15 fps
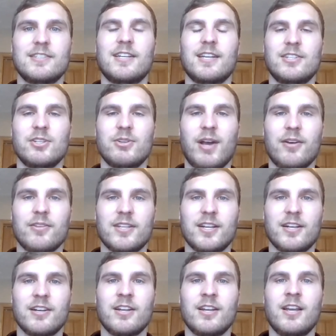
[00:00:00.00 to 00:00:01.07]
to get you out
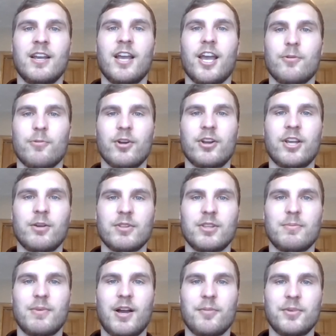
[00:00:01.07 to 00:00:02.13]
there and working with the
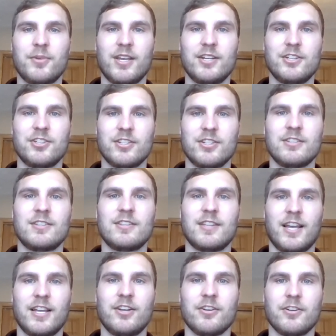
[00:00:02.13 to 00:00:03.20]
population
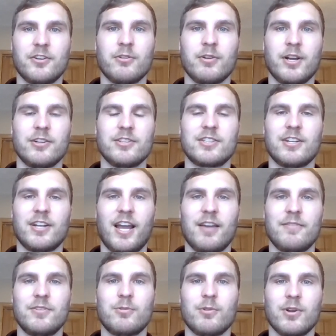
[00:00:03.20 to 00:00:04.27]
that your career is going to
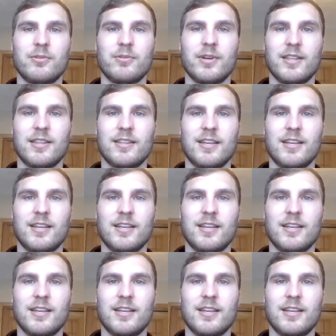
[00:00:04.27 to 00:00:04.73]
have you work with.